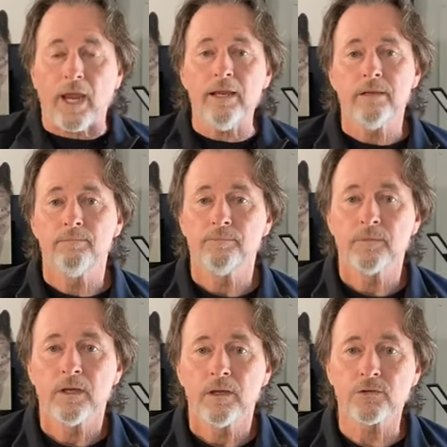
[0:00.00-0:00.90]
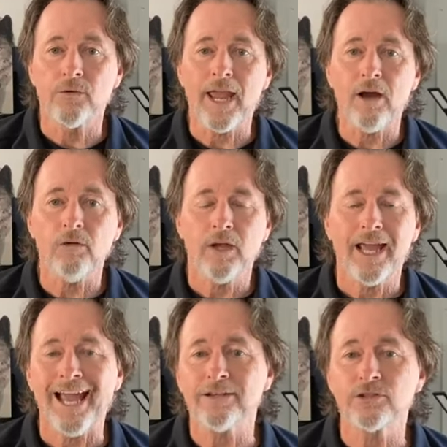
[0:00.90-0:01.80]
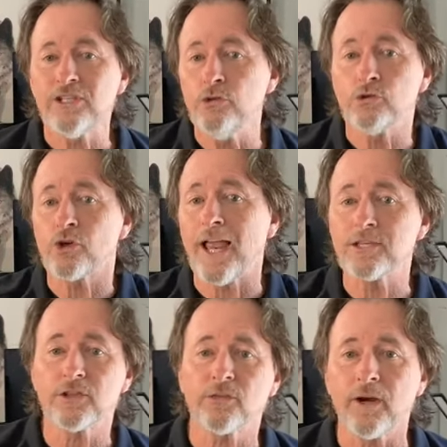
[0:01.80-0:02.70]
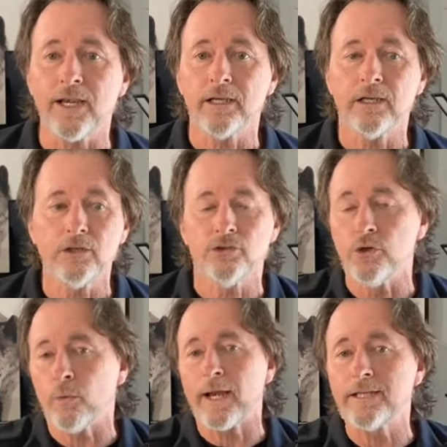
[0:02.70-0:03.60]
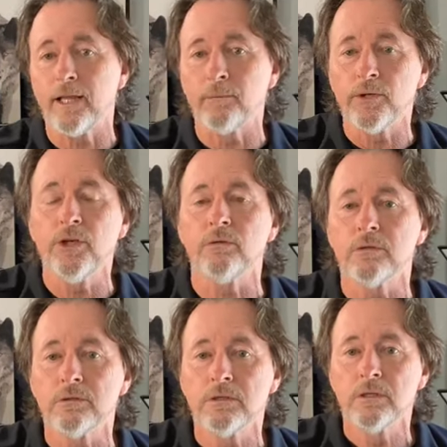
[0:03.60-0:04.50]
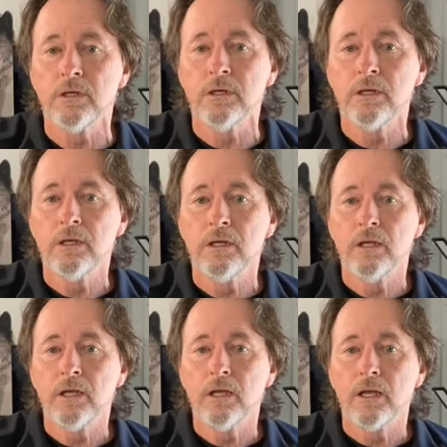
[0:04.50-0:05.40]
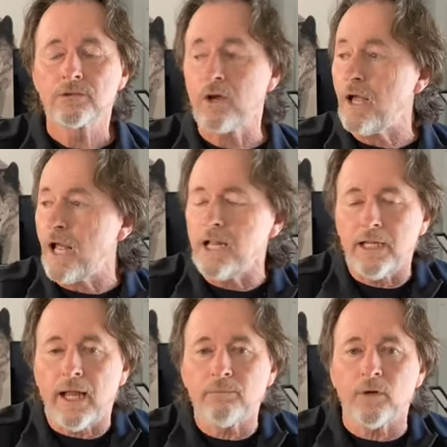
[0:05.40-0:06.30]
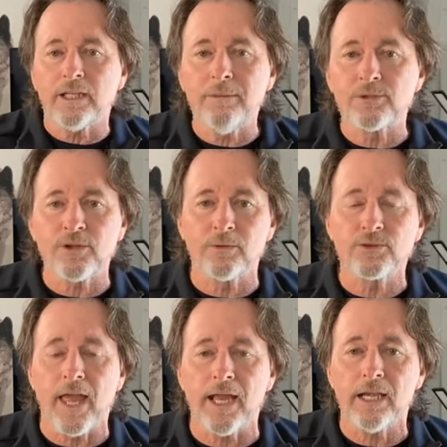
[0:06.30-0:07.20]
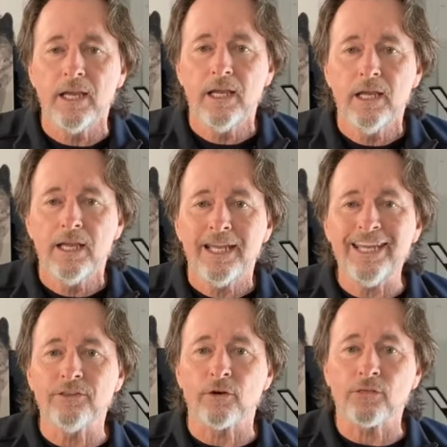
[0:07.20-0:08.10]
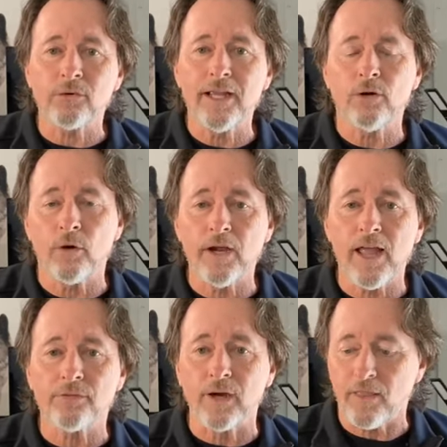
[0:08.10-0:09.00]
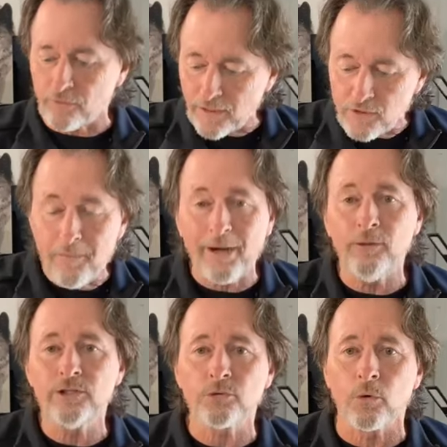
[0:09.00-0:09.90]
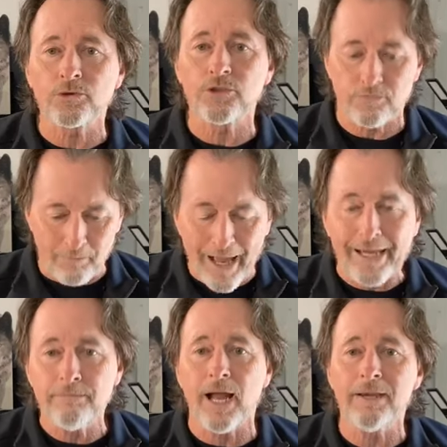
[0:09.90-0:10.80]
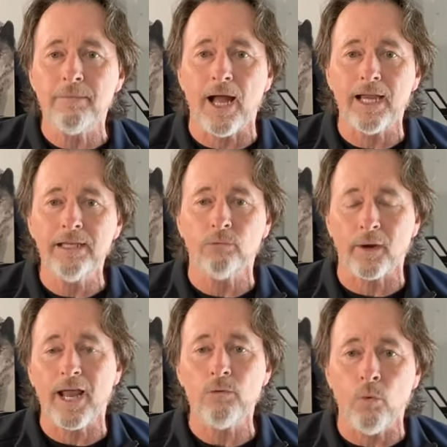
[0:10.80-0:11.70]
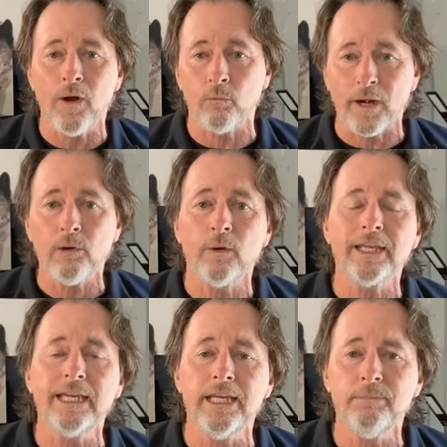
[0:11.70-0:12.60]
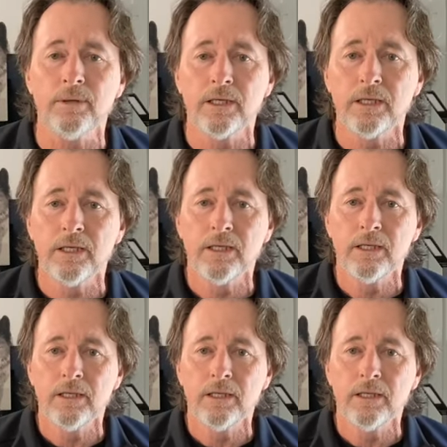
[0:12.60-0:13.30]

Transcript: Okay? So now, how does he neutralize the threat? Do what I tell him to do. So I'm going to keep it simple as that. Either a threat or non-threat. Threat to my resources, mine, what I want to keep,